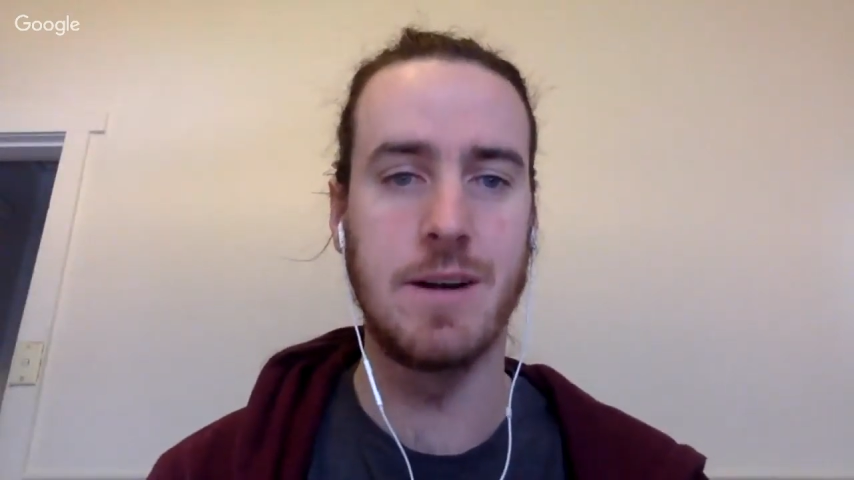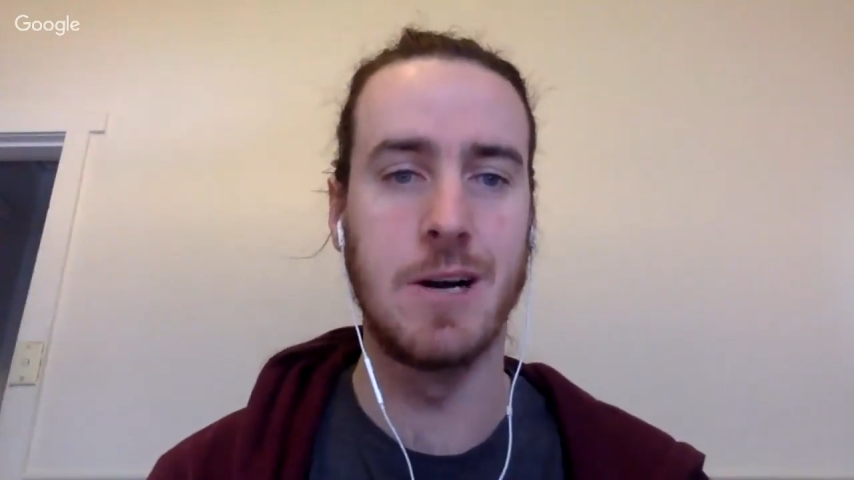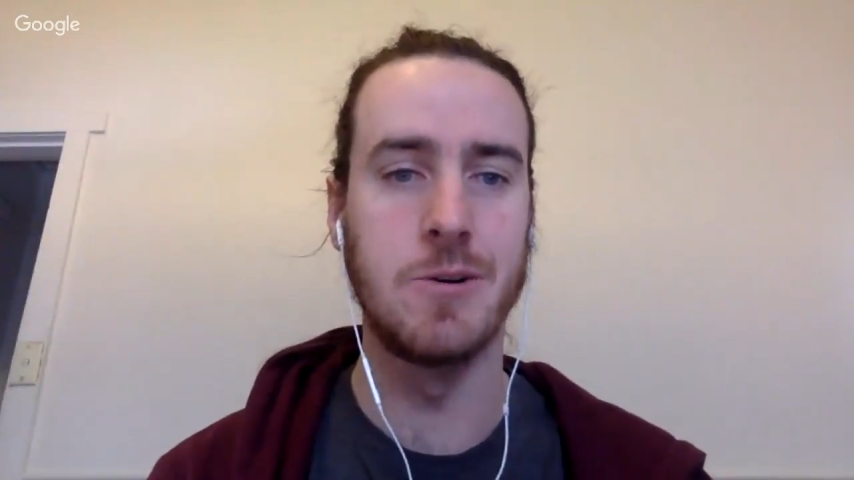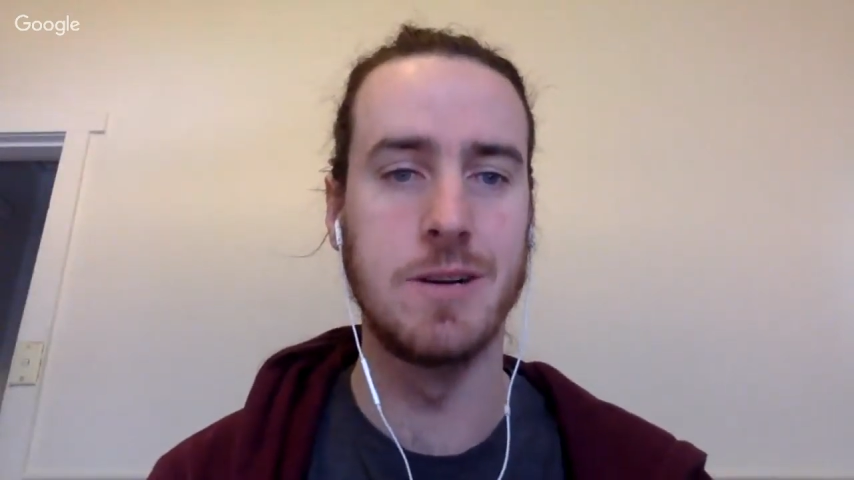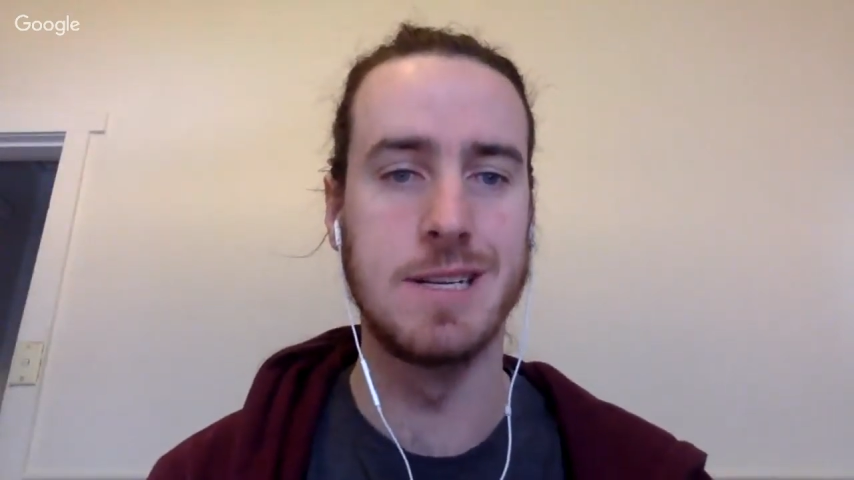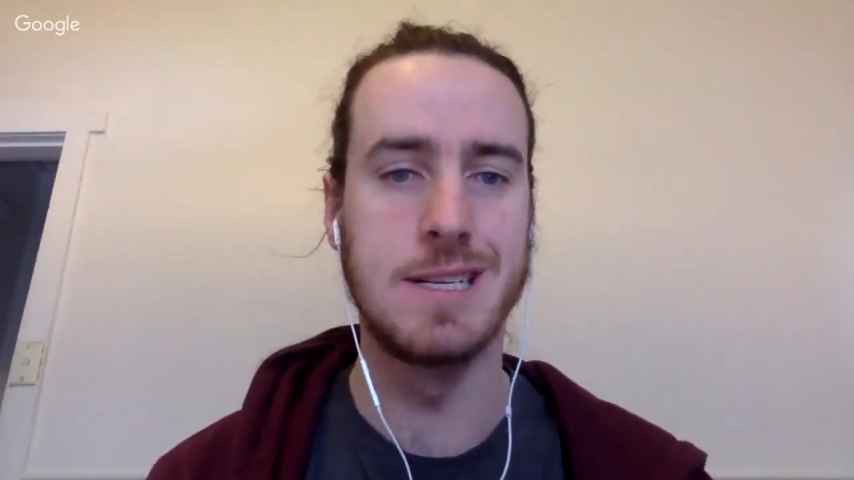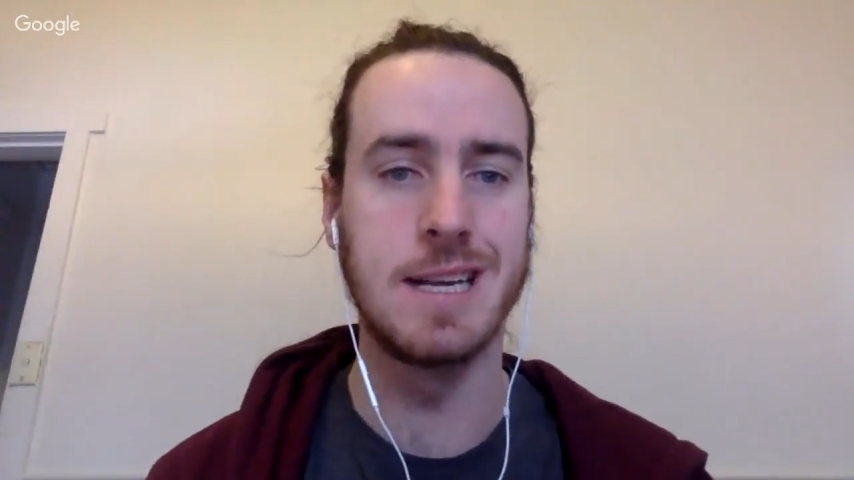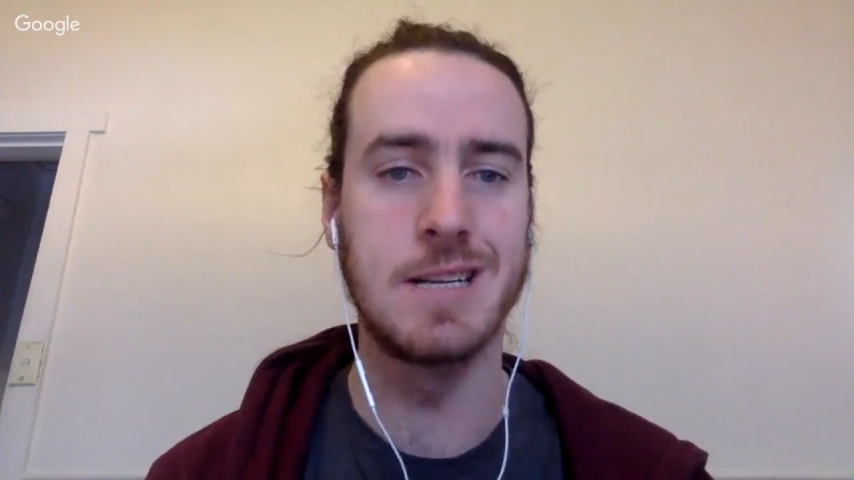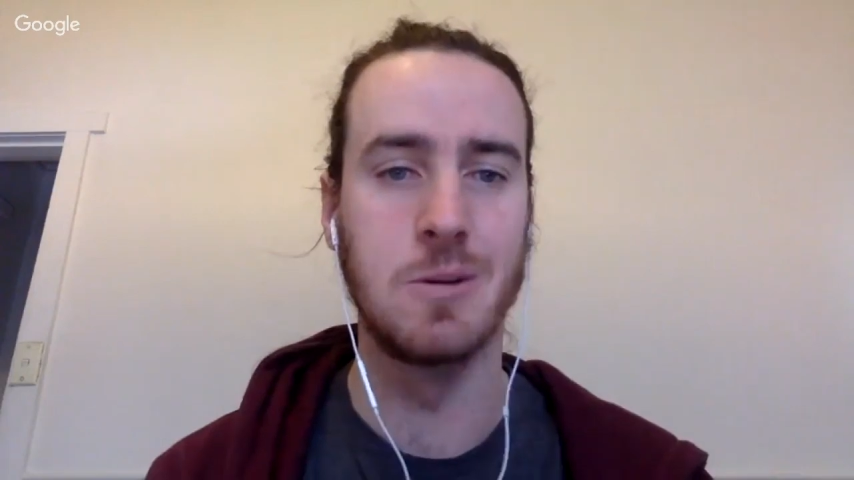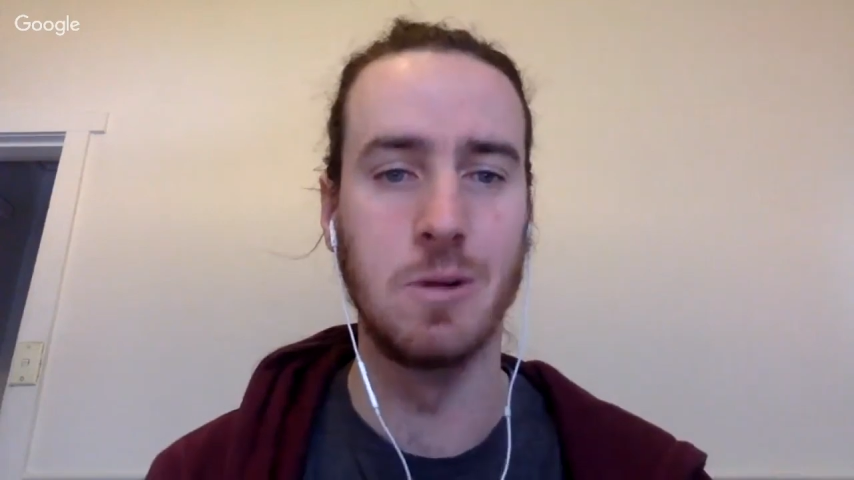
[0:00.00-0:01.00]

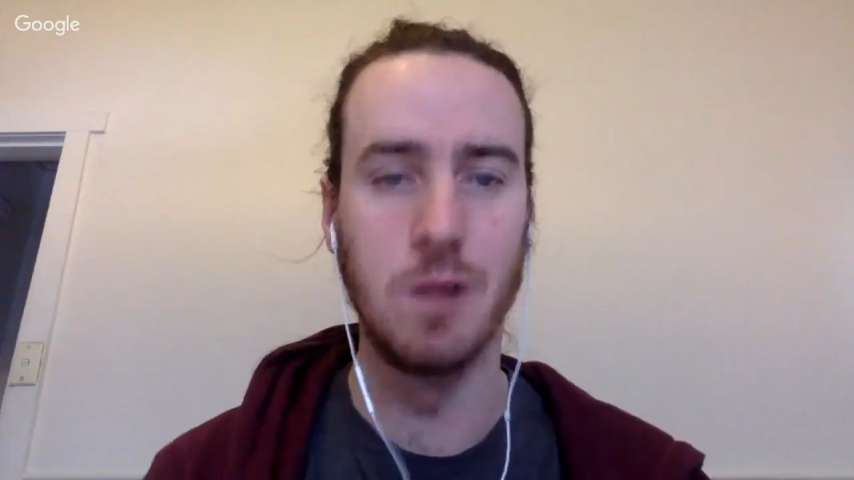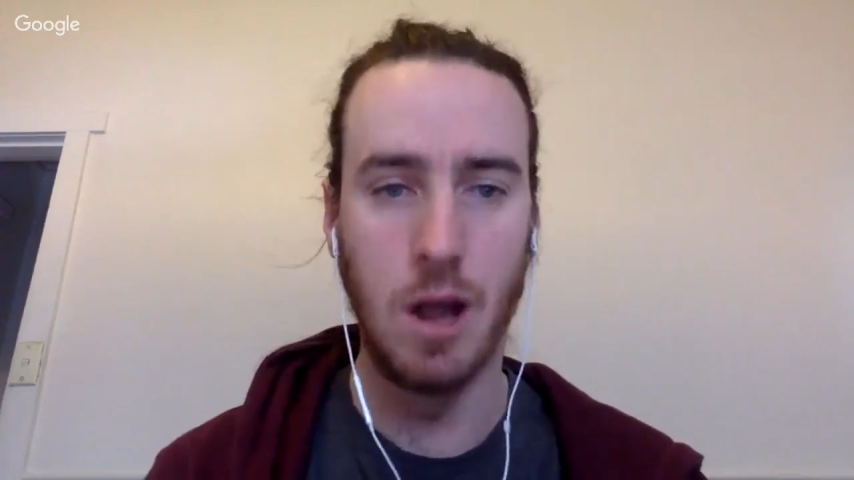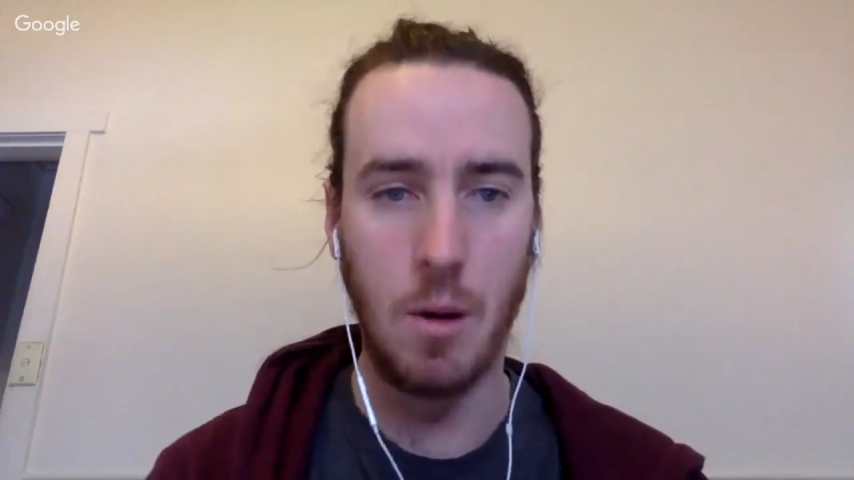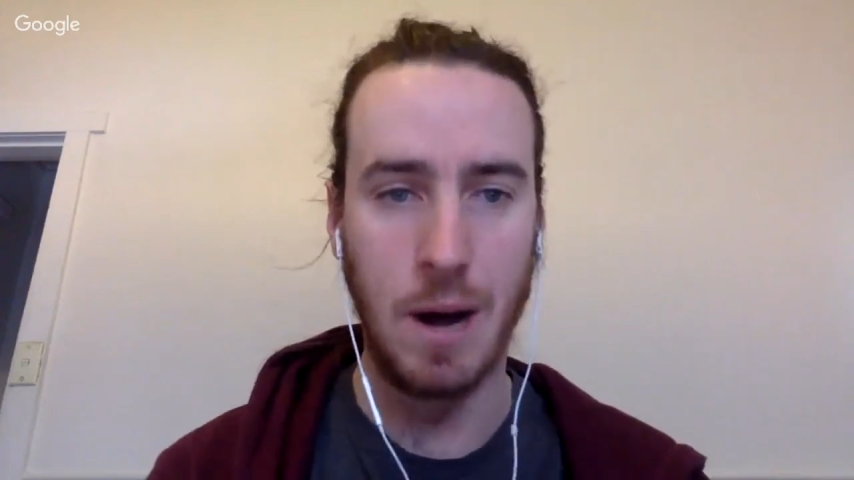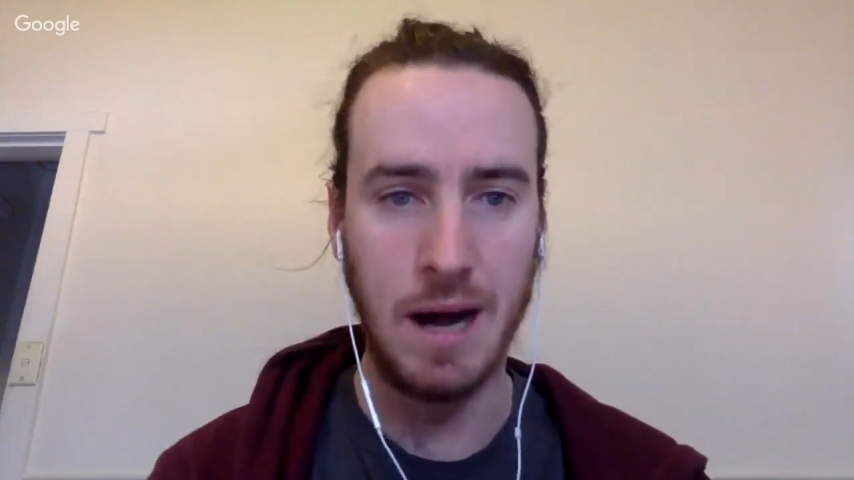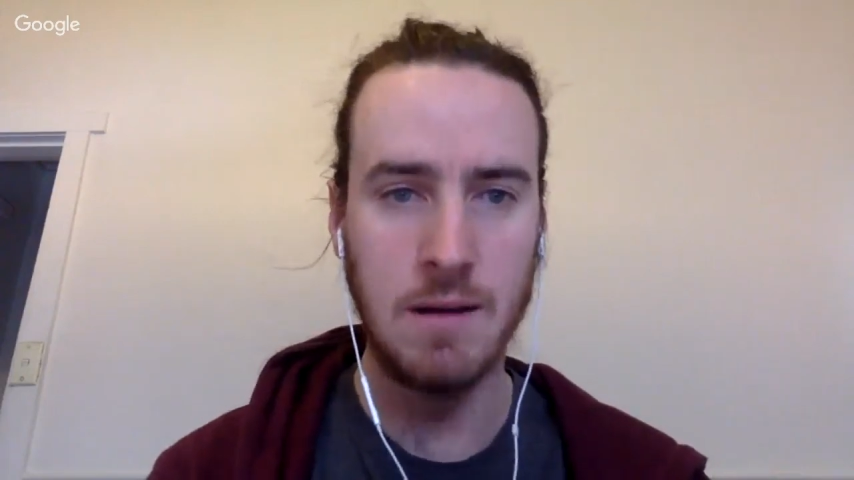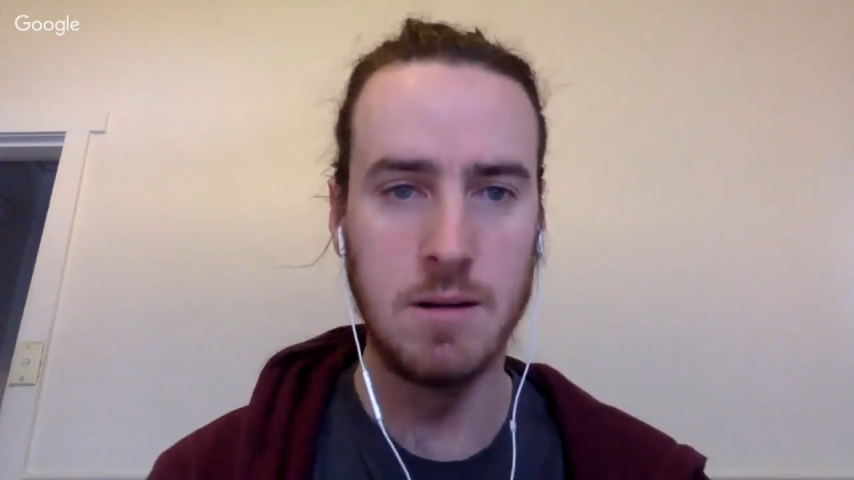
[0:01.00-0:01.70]
106 or lower,